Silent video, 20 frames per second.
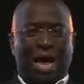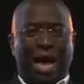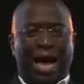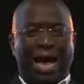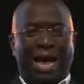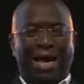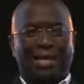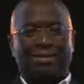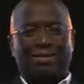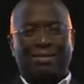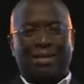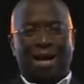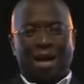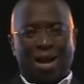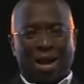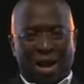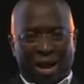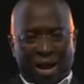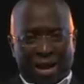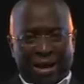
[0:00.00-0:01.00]
has
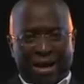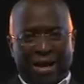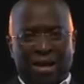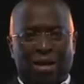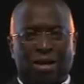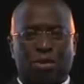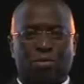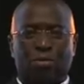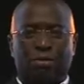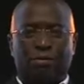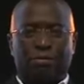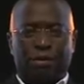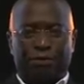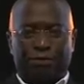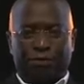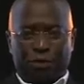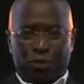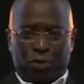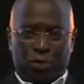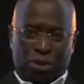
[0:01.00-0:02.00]
a link with the
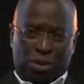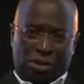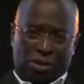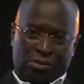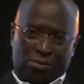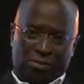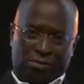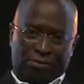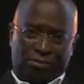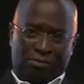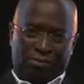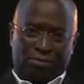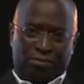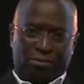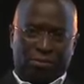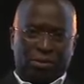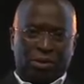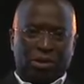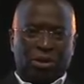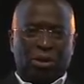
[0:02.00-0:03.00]
future.
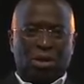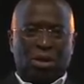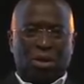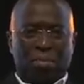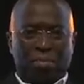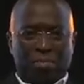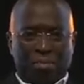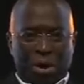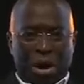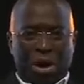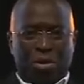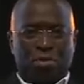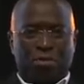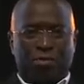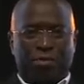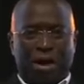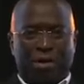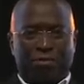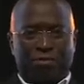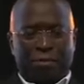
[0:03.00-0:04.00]

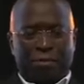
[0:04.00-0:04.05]
Moreover,